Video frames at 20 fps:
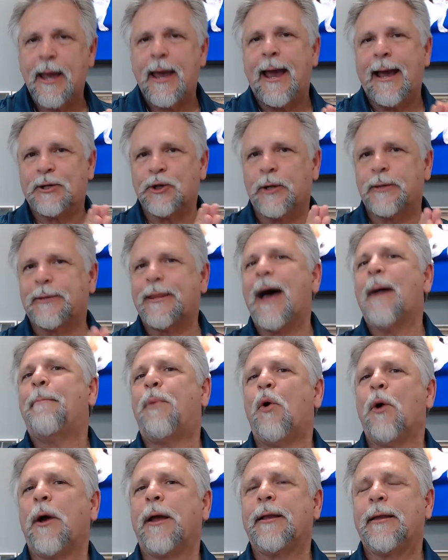And so at
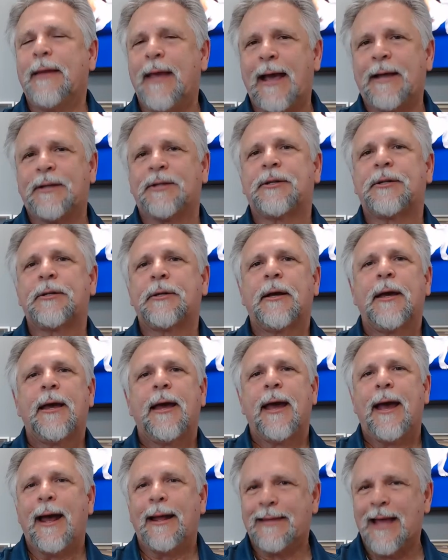that point, yes,
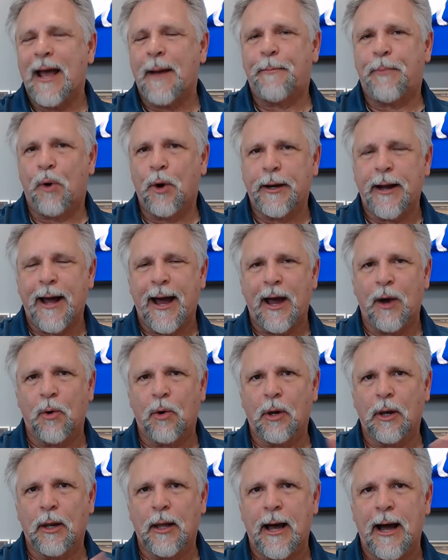at that point, I
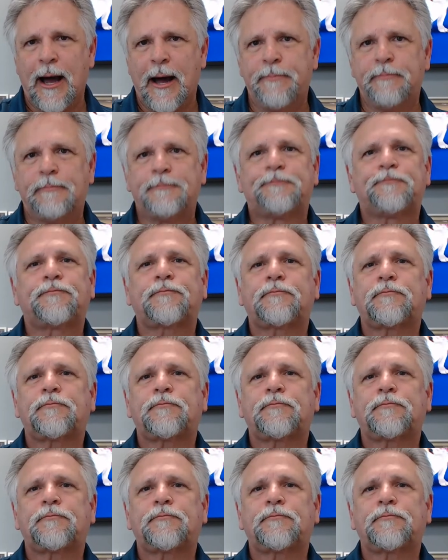will um,